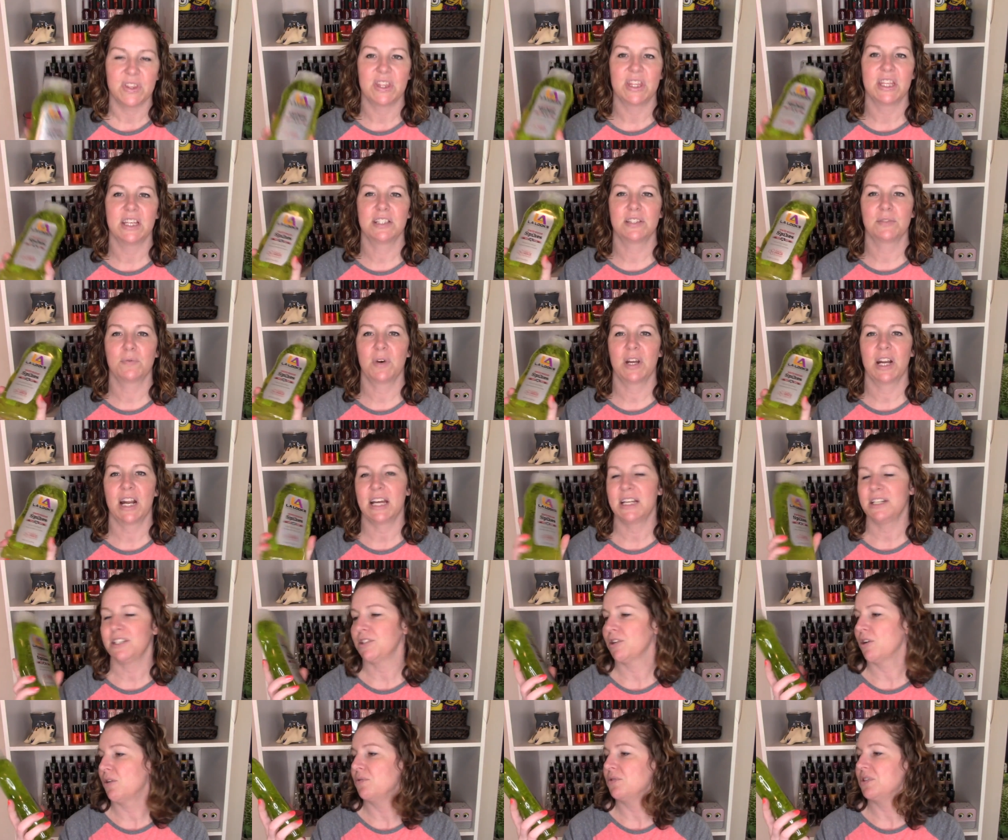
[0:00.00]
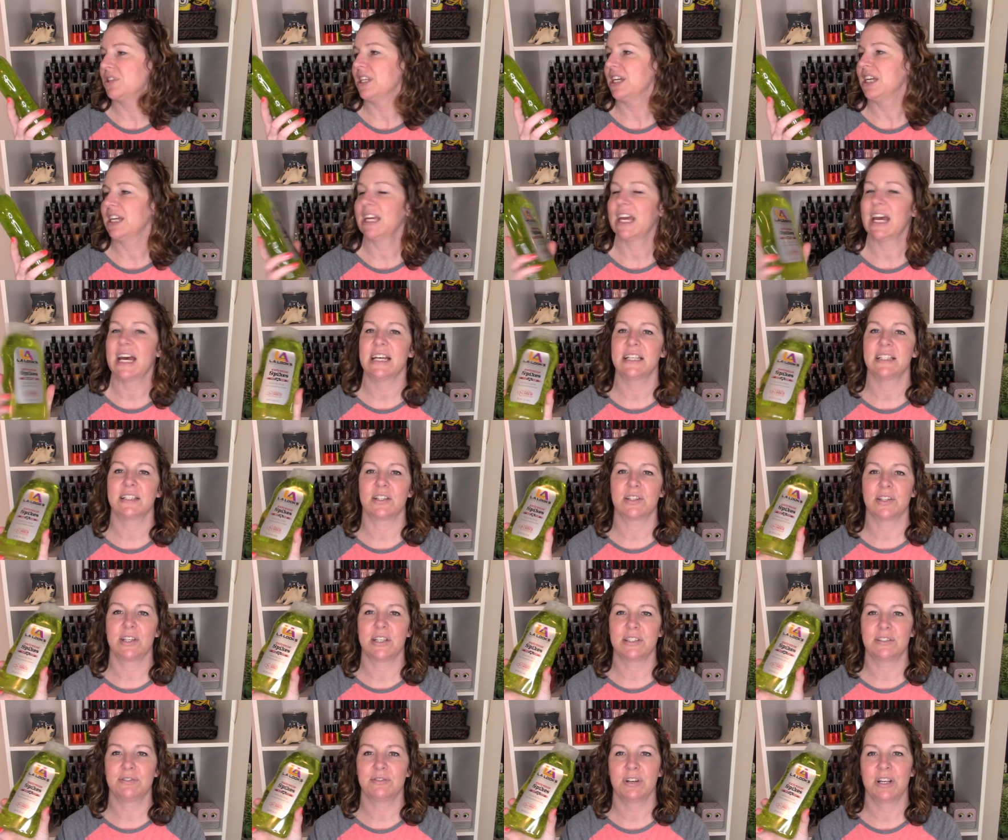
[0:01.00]
This one I don't think has
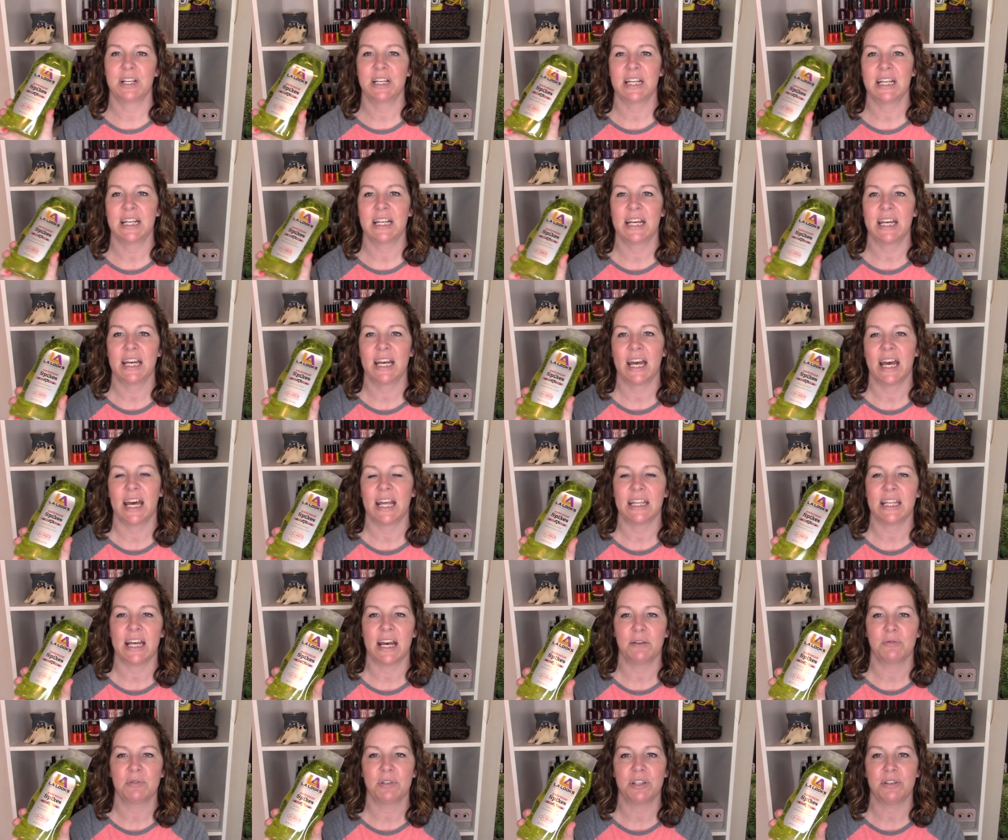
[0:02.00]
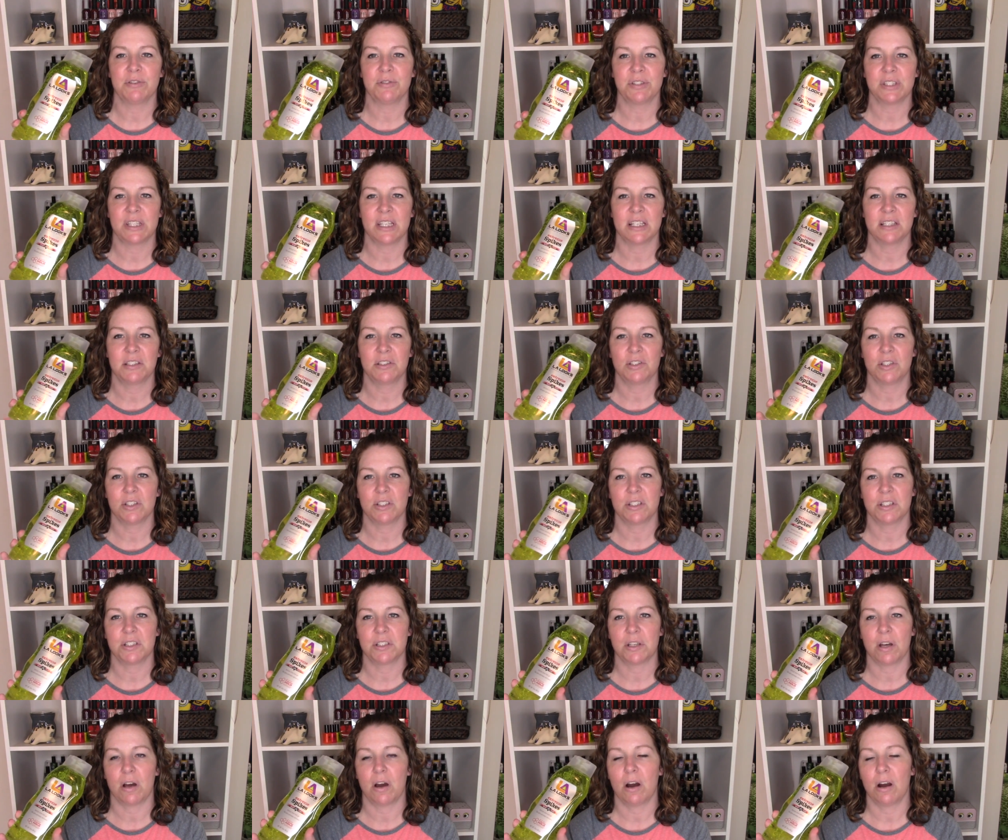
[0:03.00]
glycerin in it, and I will use this just
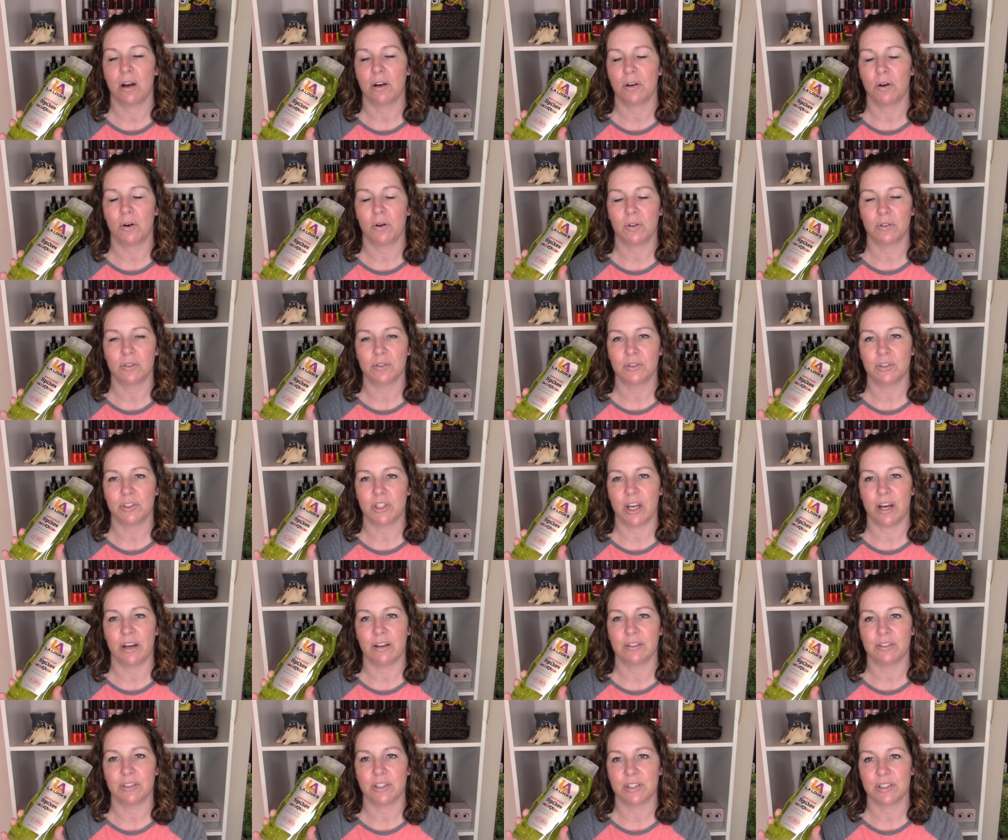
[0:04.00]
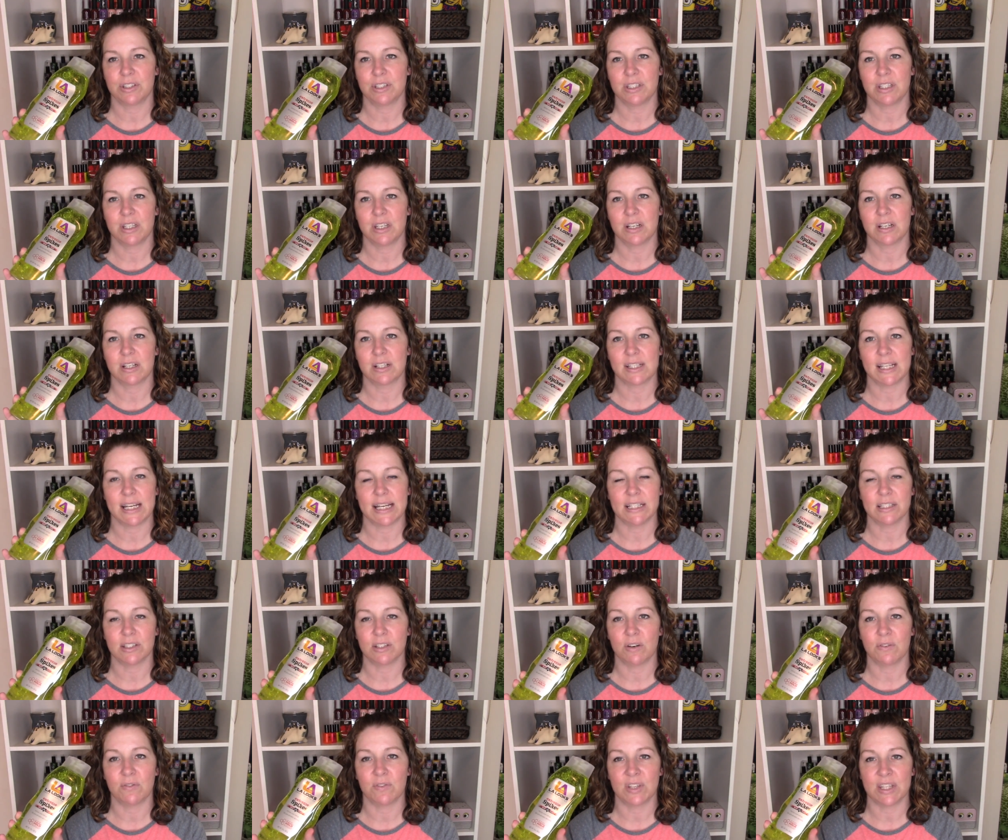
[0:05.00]
as a hard hold gel just to
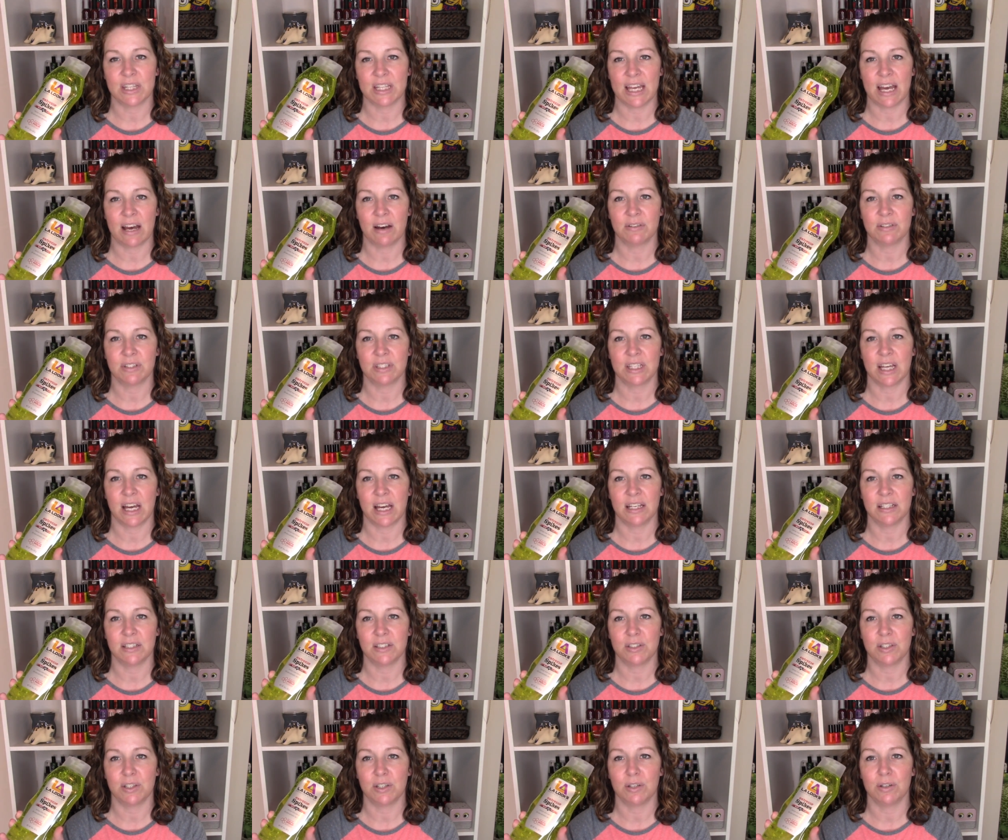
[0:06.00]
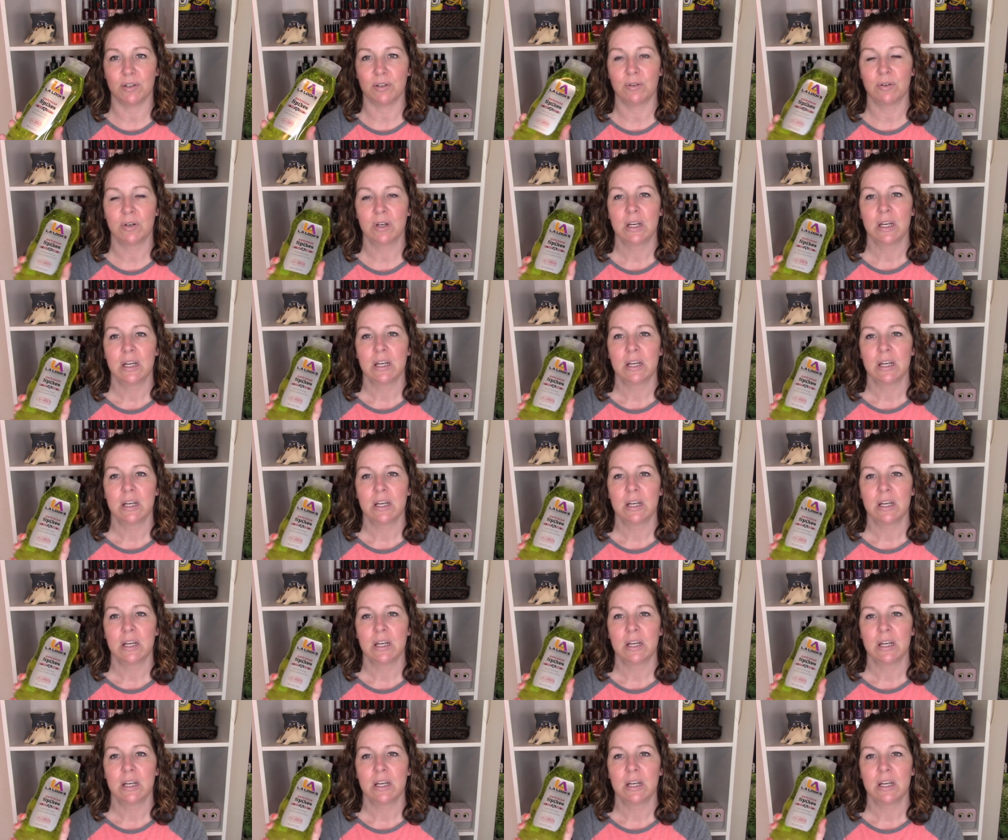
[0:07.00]
glaze over the outside too.